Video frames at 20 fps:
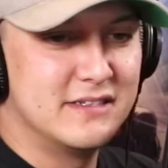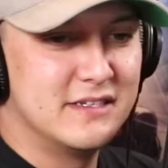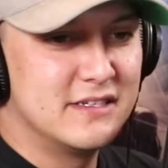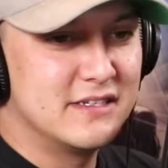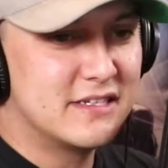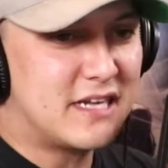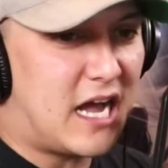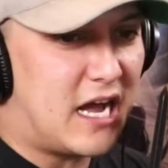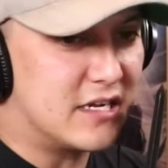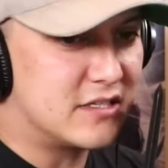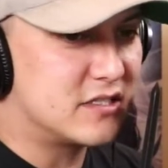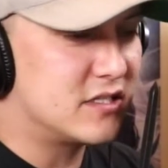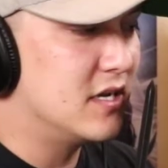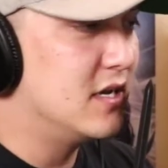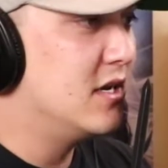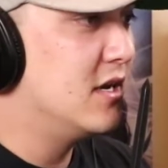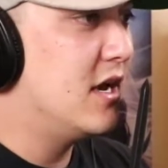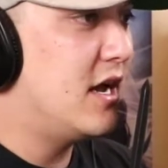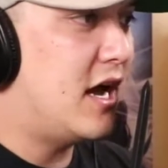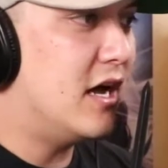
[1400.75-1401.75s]
Gosh,
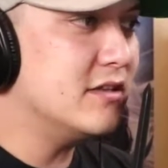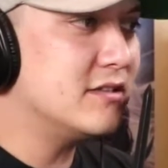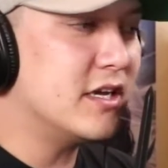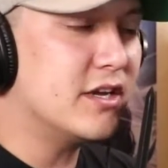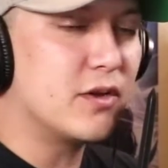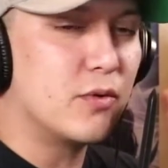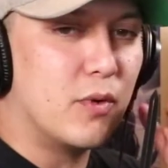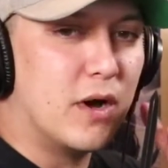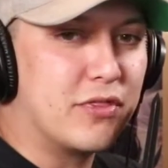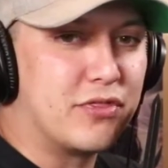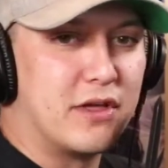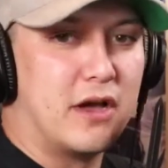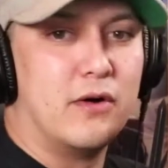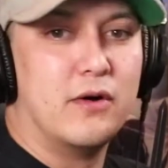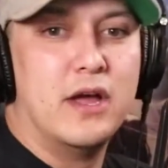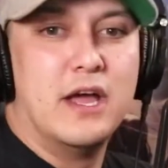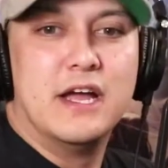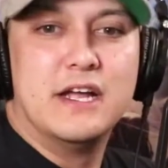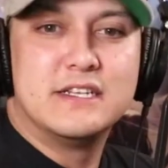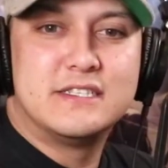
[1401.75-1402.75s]
I'll tell you what though.
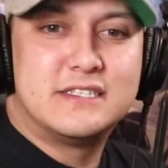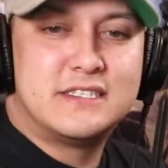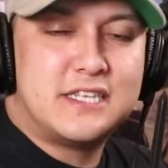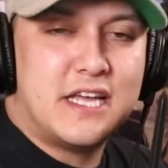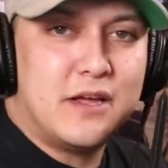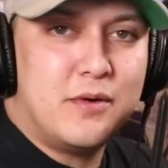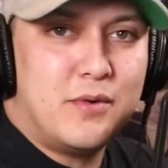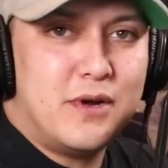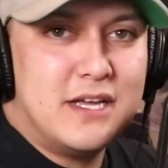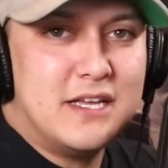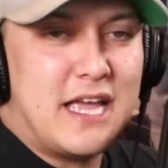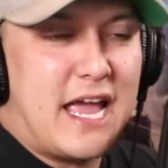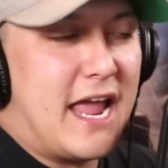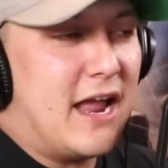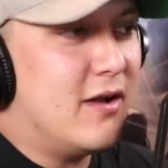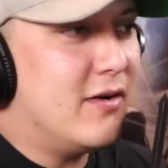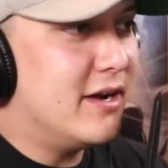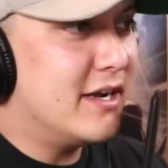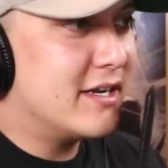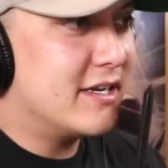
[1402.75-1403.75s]
Tint Wiz,
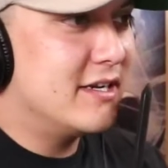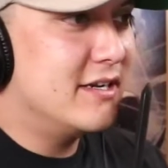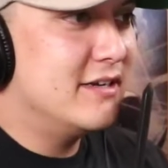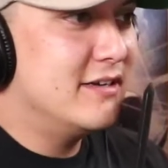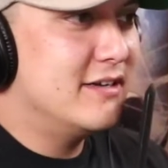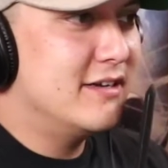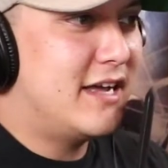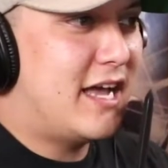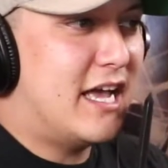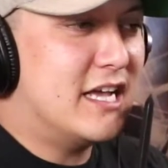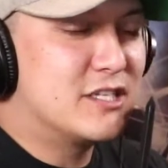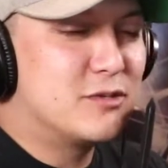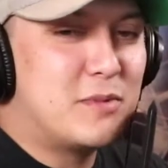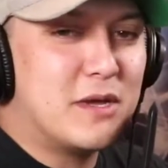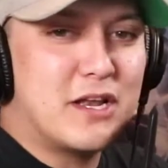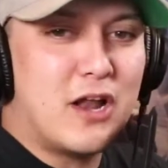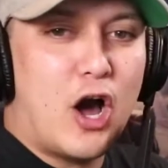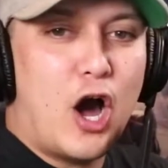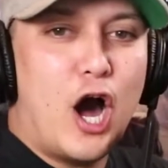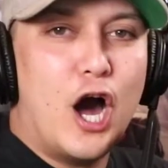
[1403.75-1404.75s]
Eric has been
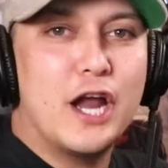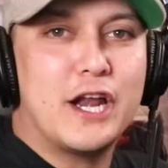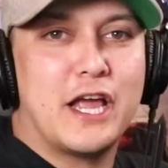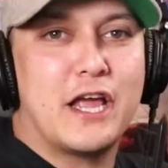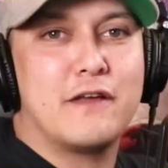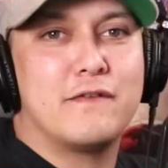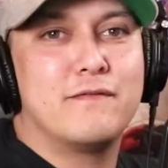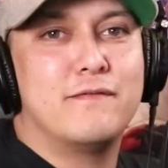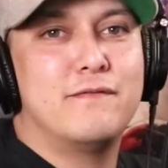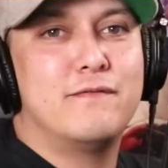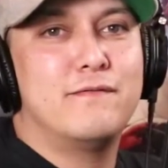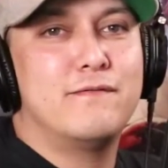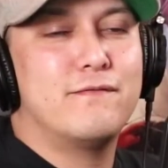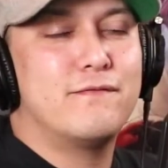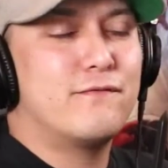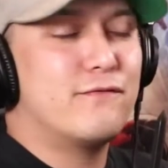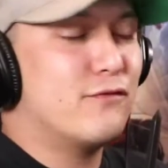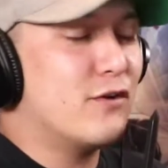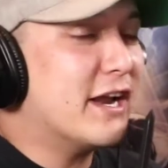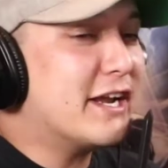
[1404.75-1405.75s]
on a
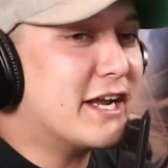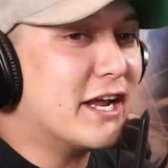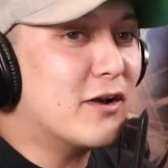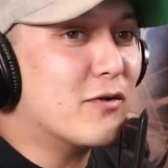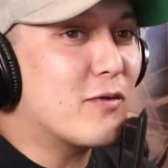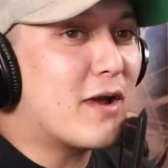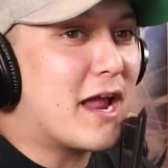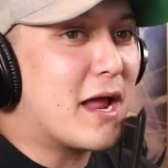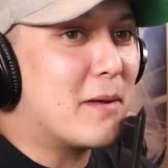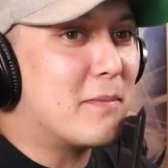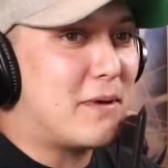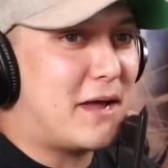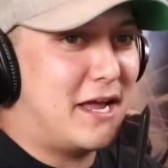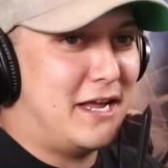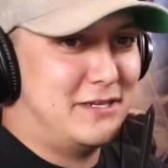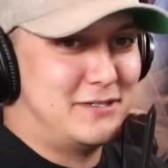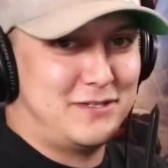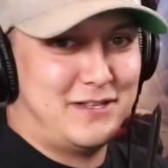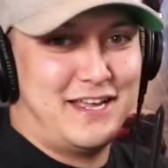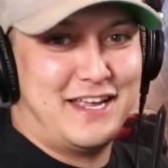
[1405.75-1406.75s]
freaking
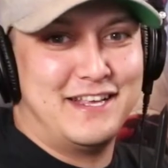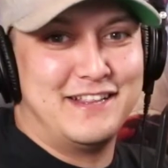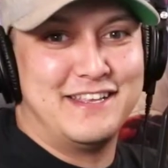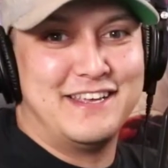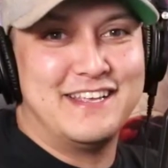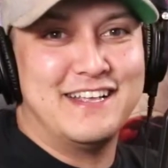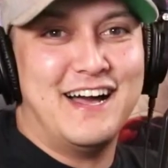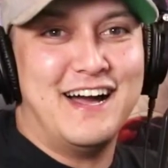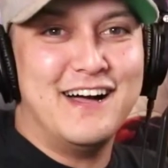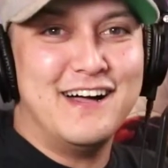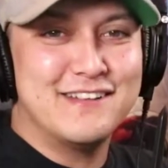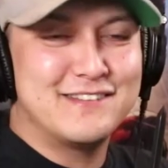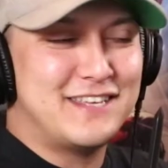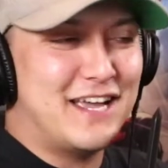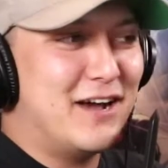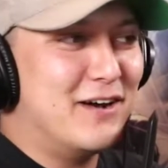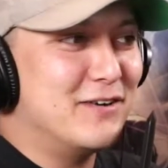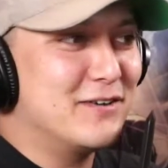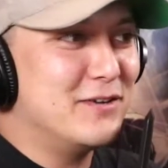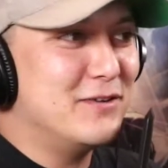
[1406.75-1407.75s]
rampage lately. I'll
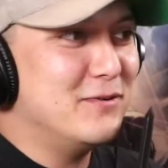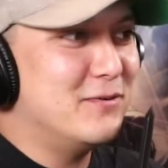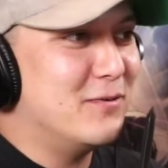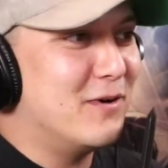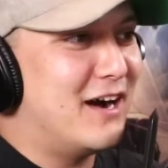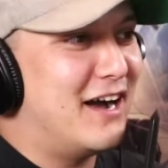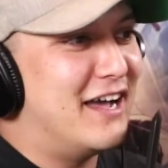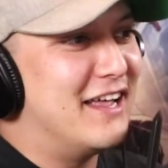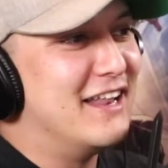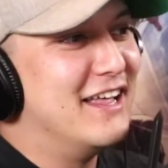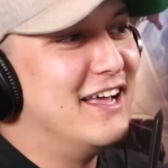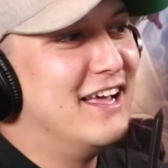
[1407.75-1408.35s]
tell you what.